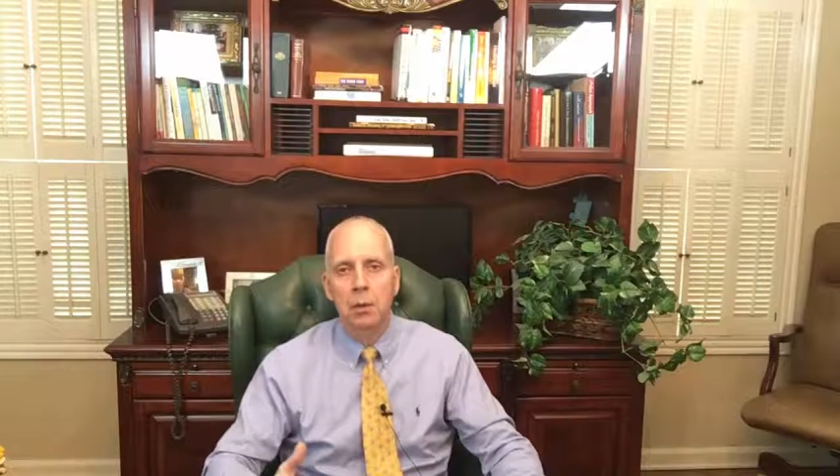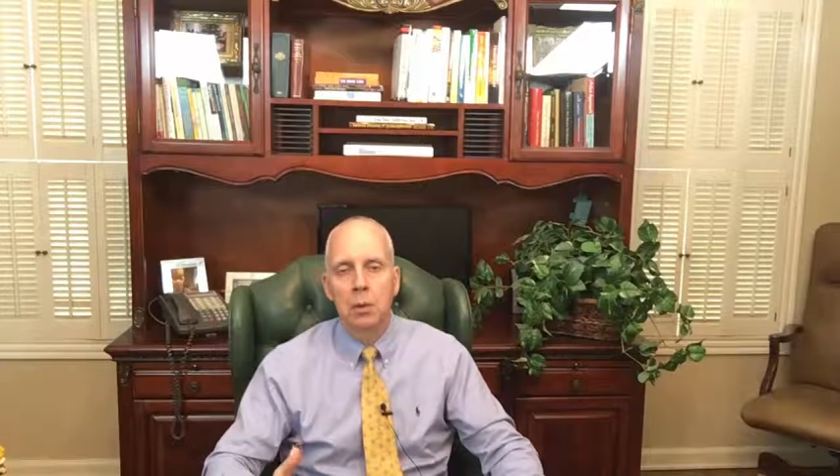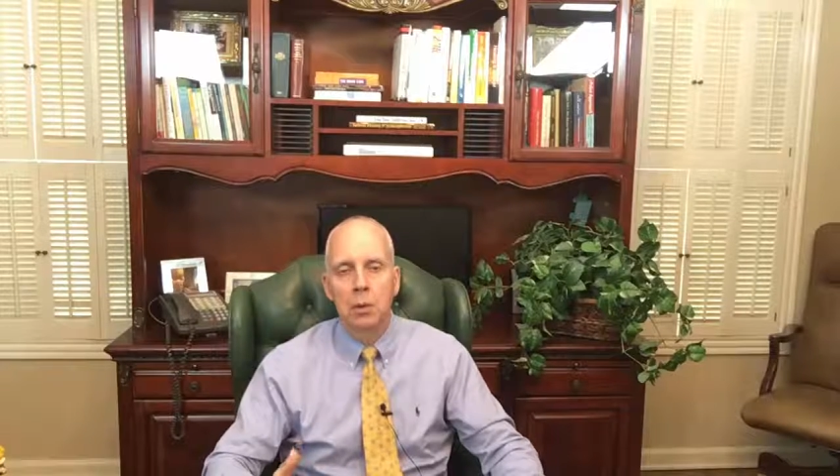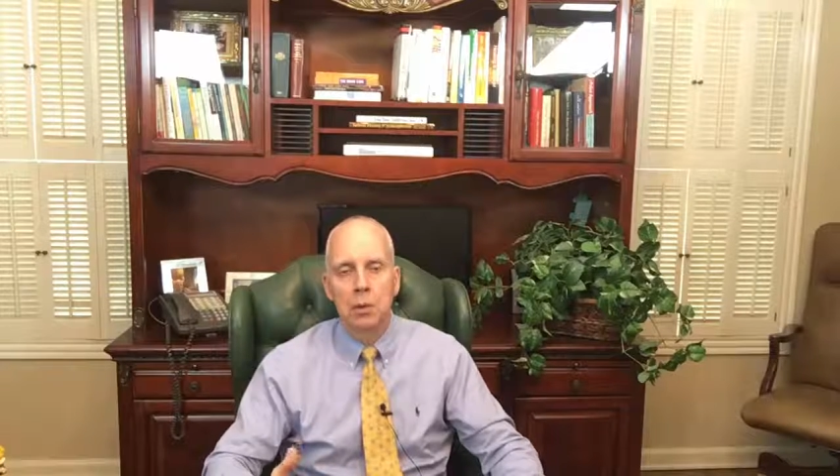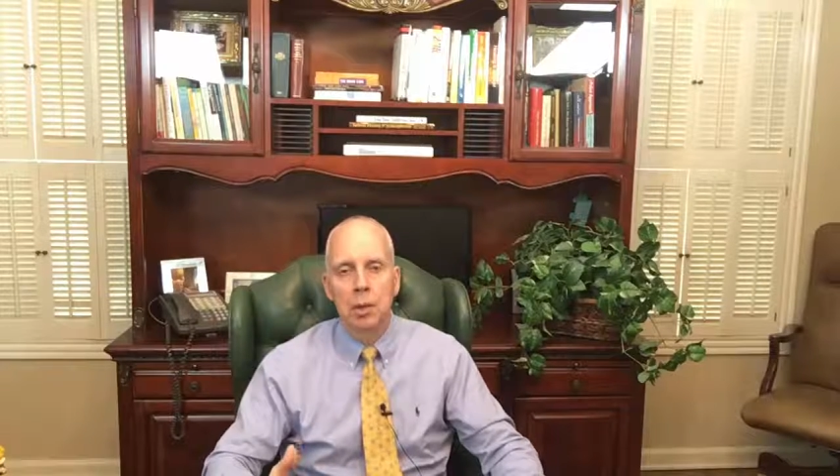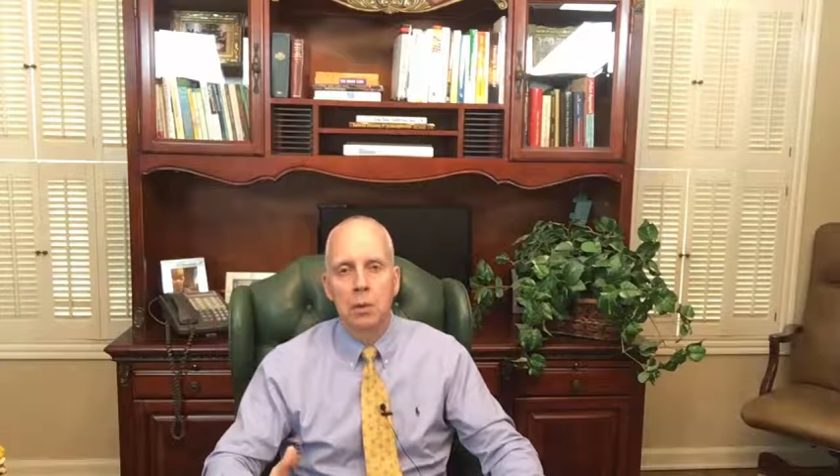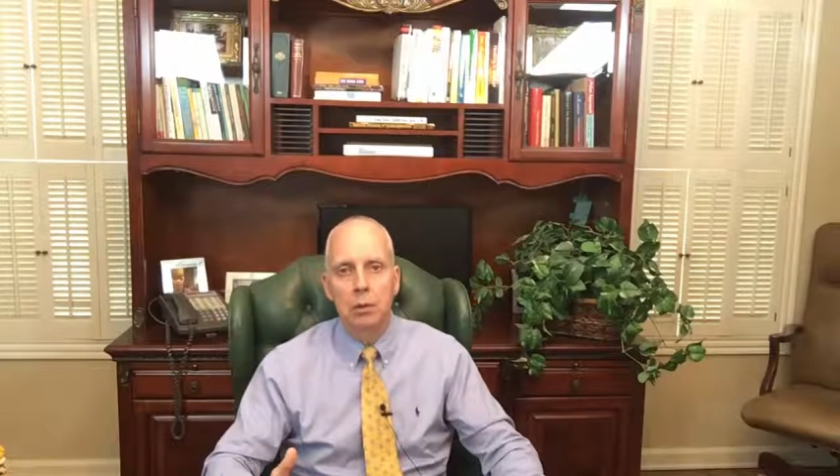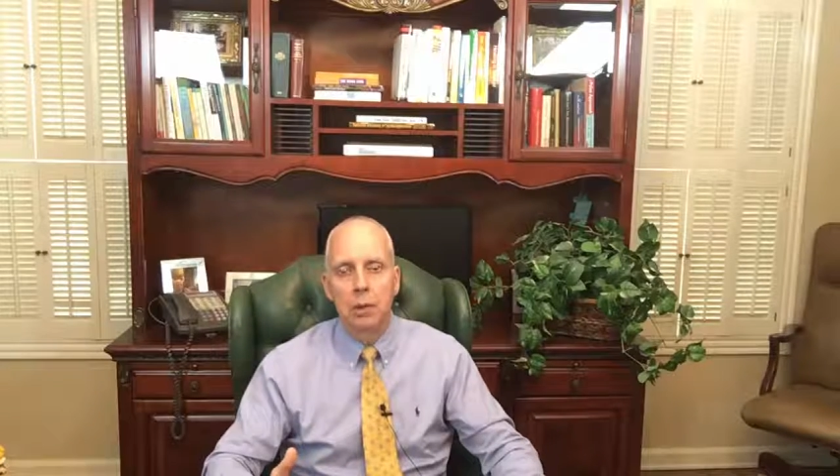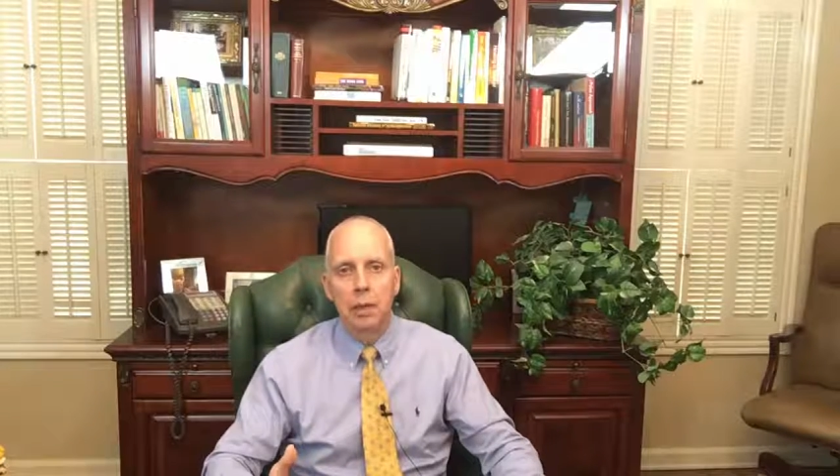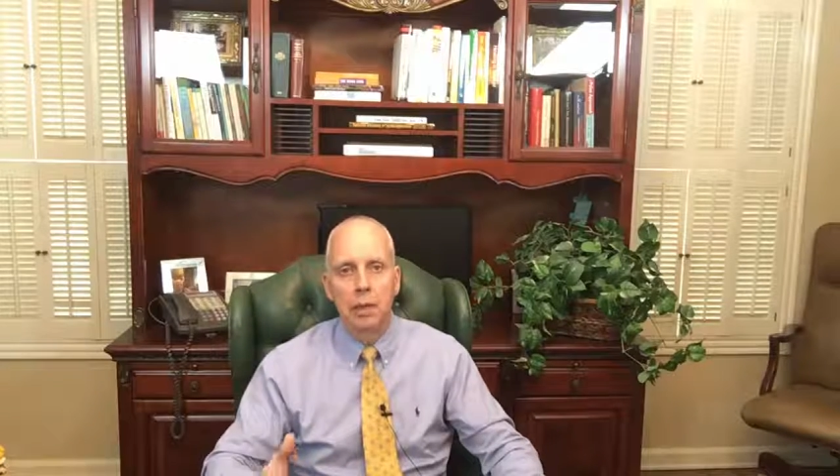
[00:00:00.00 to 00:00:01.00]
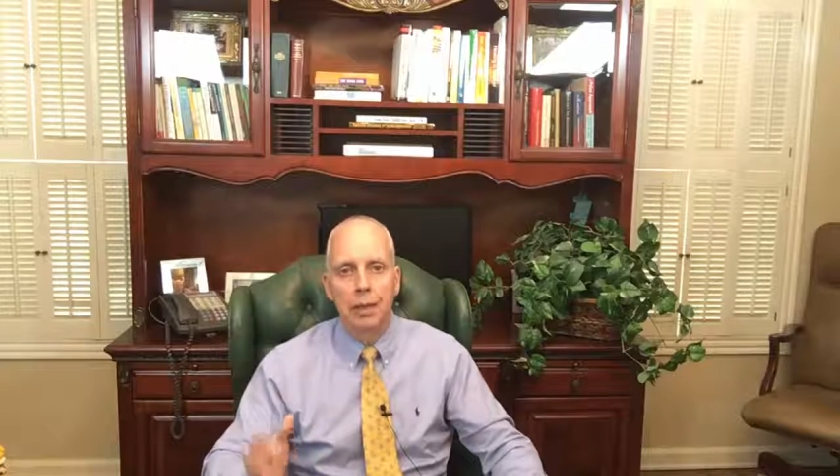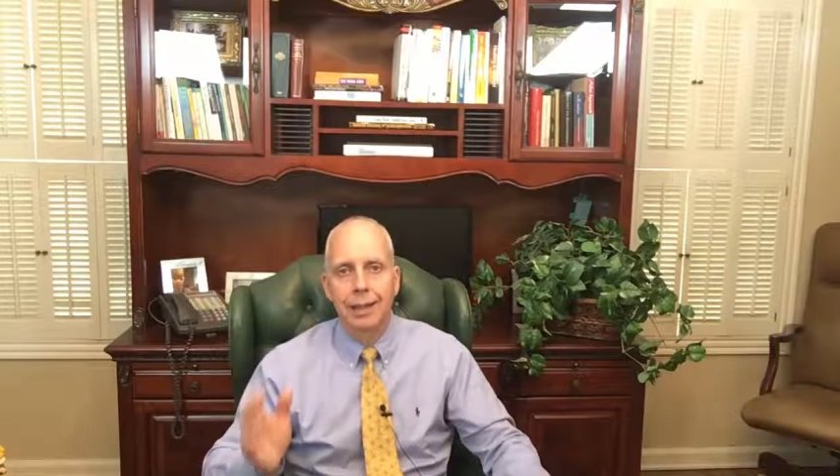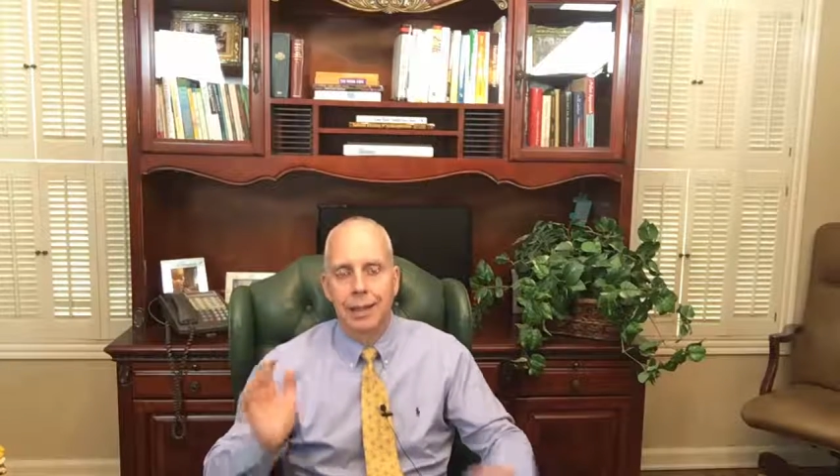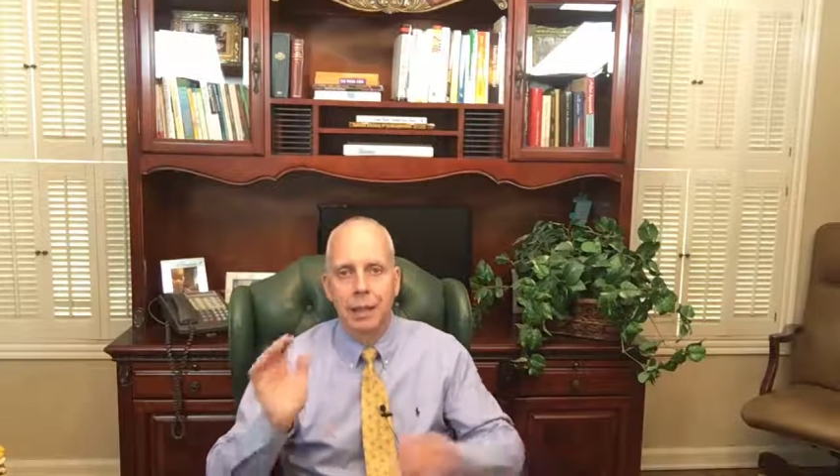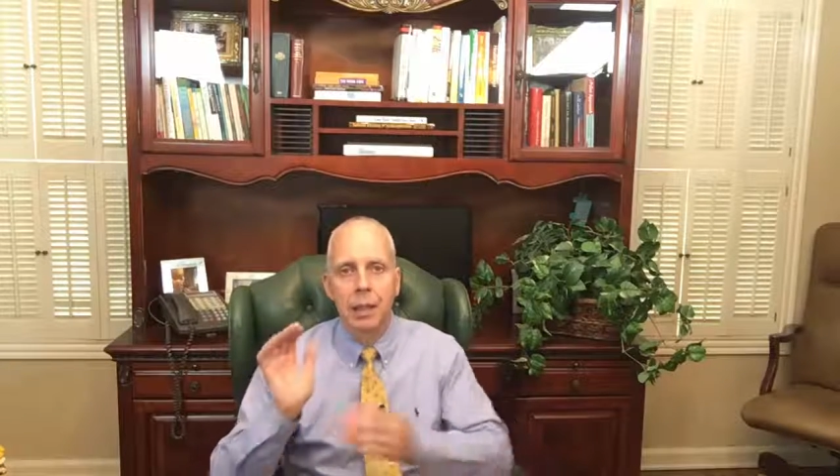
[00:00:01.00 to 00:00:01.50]
we start looking at
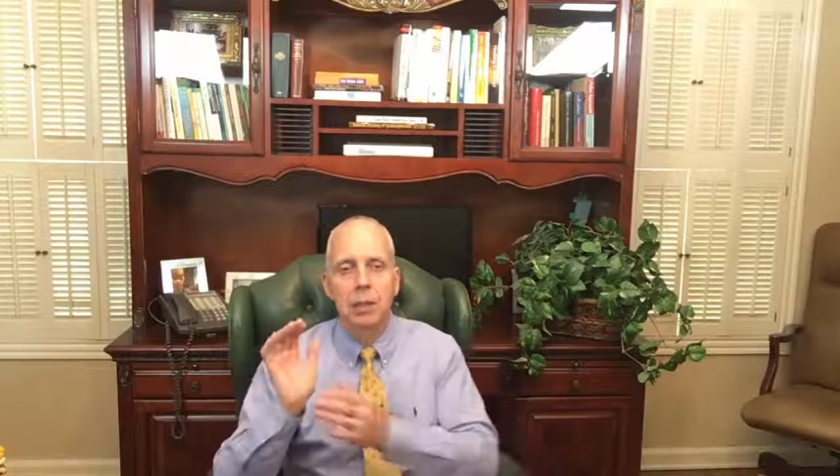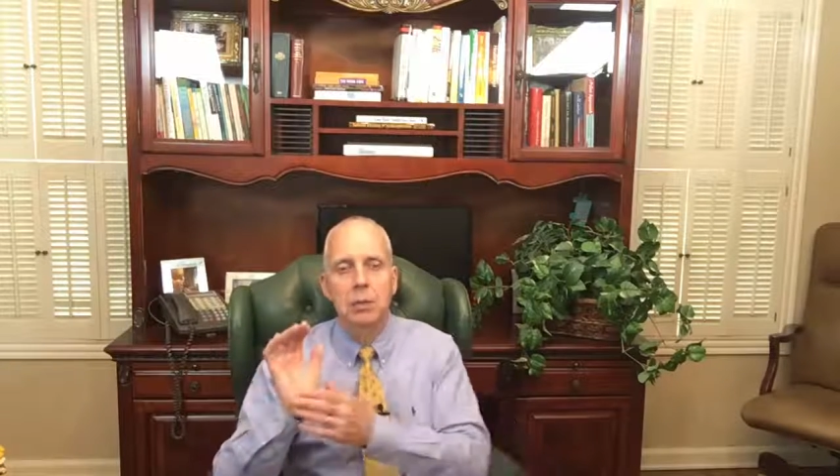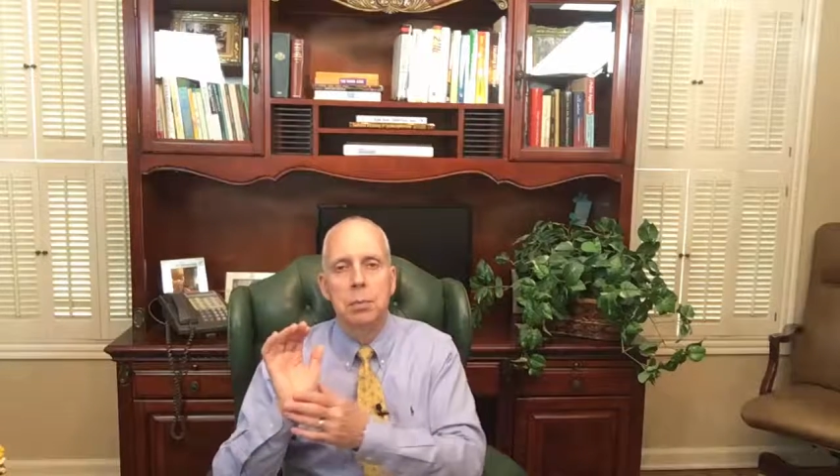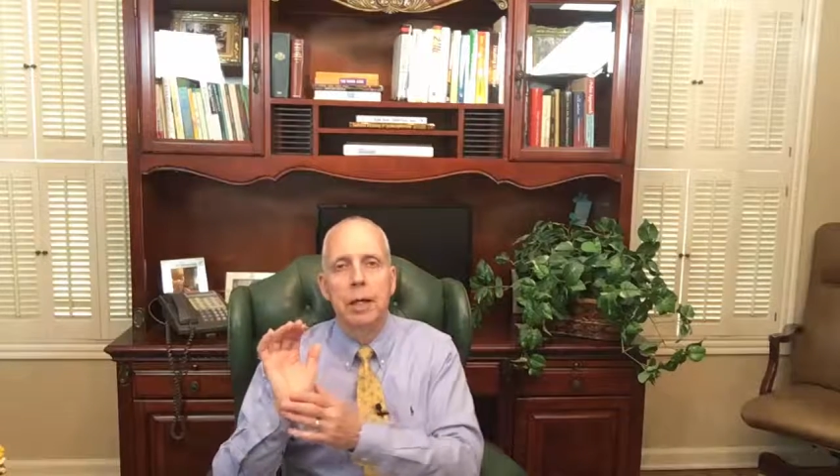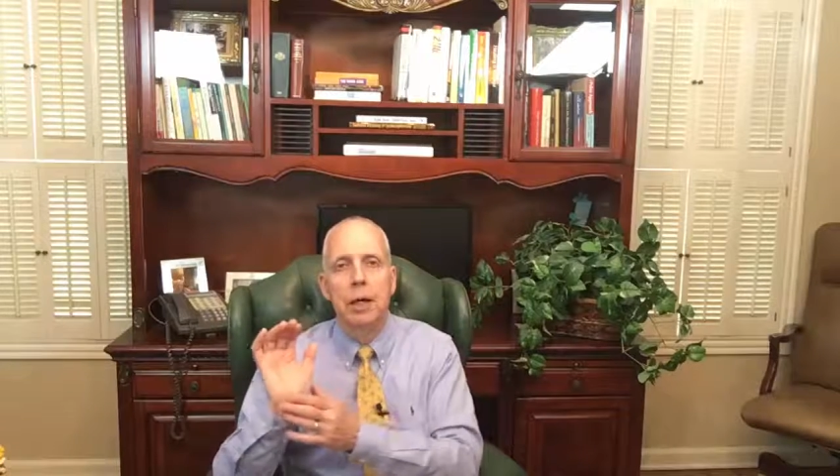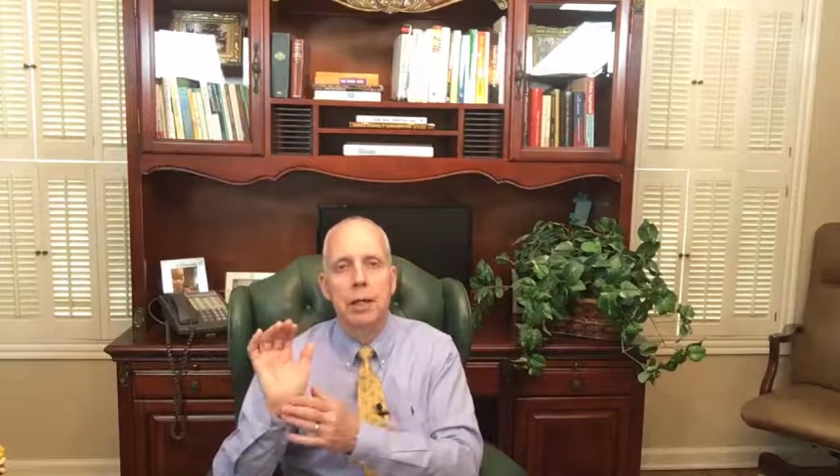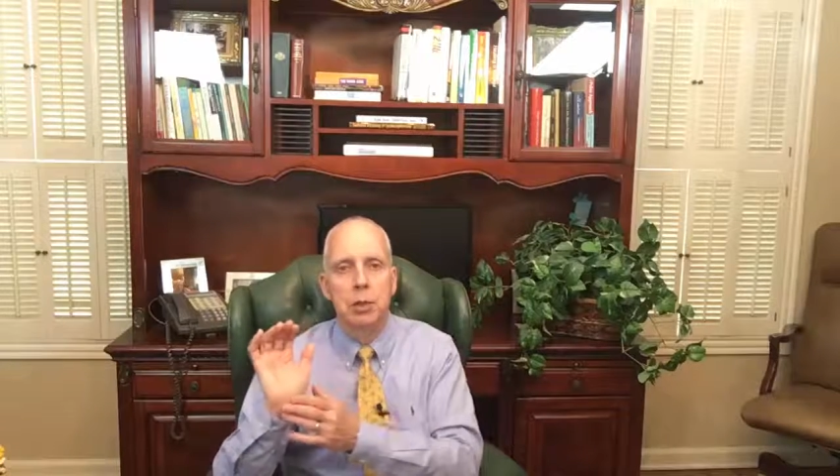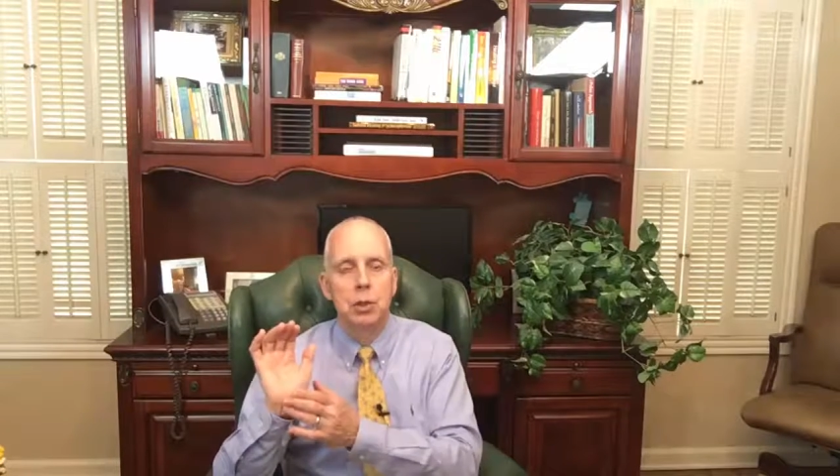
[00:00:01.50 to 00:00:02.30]
things beyond